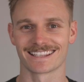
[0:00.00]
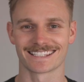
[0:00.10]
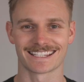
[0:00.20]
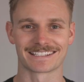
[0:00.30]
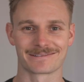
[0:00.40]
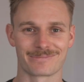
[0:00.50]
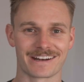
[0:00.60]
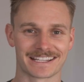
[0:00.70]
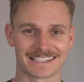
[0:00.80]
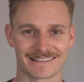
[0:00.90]
this thing to
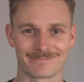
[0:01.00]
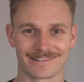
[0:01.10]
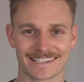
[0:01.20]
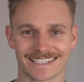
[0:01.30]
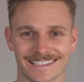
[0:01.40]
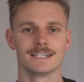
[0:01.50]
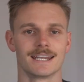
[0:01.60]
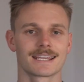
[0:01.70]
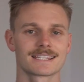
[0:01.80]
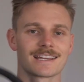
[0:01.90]
break at some point.
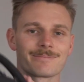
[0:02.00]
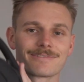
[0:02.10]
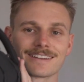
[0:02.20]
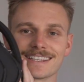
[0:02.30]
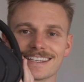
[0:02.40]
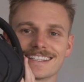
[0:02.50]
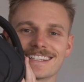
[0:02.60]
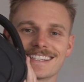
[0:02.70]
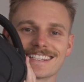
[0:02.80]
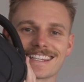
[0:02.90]
Next up
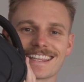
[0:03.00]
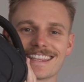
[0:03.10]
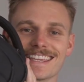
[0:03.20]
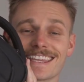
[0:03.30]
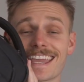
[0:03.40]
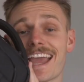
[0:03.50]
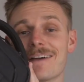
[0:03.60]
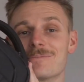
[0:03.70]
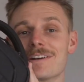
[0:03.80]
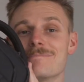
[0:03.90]
is the
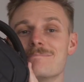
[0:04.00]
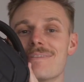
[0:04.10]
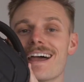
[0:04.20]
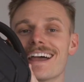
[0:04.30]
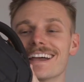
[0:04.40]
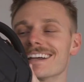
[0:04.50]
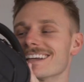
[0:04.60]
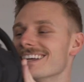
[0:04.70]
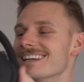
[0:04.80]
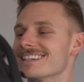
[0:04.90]
camera
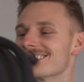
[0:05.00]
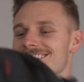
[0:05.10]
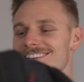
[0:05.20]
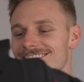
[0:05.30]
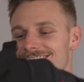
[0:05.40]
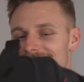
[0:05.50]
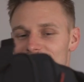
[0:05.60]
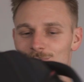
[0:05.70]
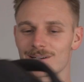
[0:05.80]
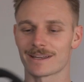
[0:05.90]
bag. So
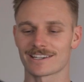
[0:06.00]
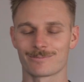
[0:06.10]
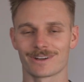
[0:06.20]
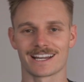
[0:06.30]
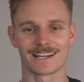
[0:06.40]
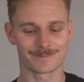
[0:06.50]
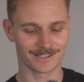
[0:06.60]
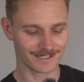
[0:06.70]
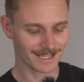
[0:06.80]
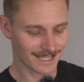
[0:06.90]
this one I'm actually pretty hyped
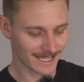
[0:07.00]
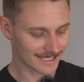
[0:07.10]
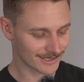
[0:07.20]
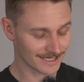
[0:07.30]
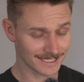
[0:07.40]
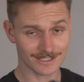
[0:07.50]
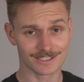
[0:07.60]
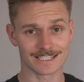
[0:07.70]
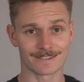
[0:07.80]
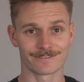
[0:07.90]
on. It's got such a
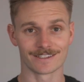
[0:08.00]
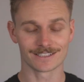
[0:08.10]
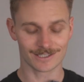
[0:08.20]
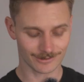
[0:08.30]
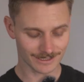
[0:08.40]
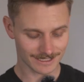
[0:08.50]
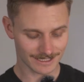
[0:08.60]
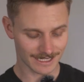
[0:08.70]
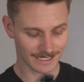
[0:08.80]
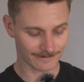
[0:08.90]
nice feel to
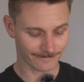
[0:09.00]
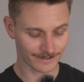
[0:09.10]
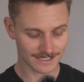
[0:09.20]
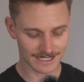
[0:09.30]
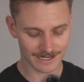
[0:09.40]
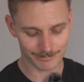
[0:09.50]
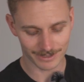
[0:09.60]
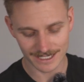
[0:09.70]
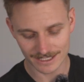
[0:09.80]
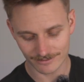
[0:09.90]
it. It fits in
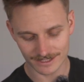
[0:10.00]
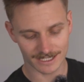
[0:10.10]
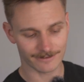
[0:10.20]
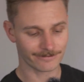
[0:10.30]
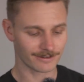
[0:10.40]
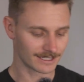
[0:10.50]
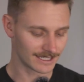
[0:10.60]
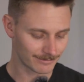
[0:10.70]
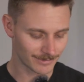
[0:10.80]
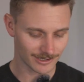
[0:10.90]
plenty of stuff.
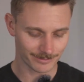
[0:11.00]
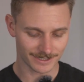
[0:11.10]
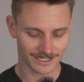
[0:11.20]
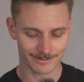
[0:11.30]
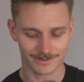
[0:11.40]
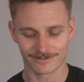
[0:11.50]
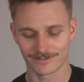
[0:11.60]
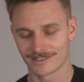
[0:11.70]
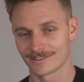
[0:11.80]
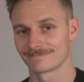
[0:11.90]
Let me open it up here
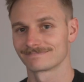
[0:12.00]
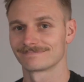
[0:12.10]
for you.